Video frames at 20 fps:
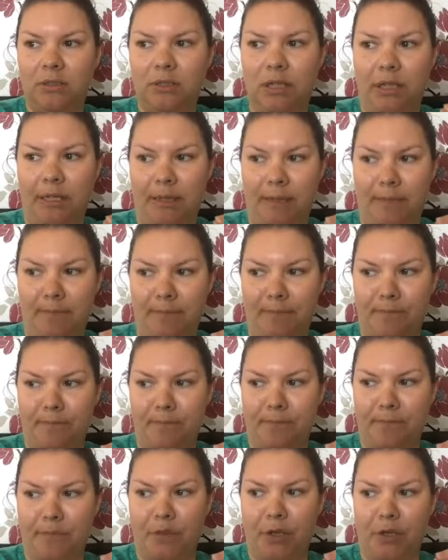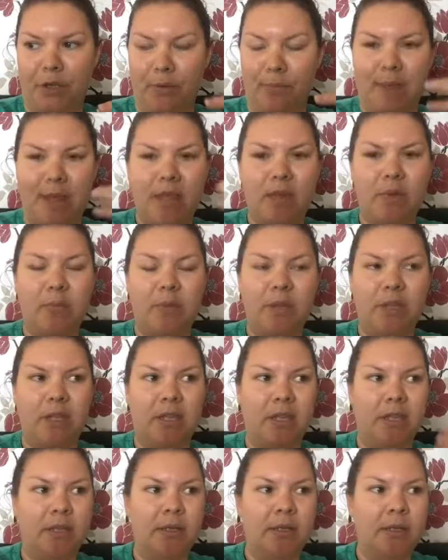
you know, maybe